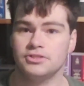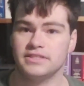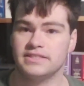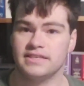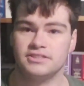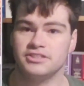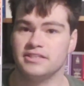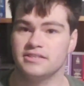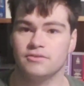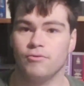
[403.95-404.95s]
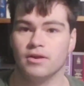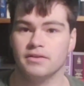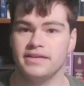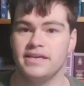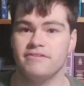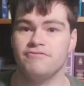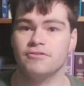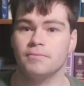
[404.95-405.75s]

She says she doesn't want to leave,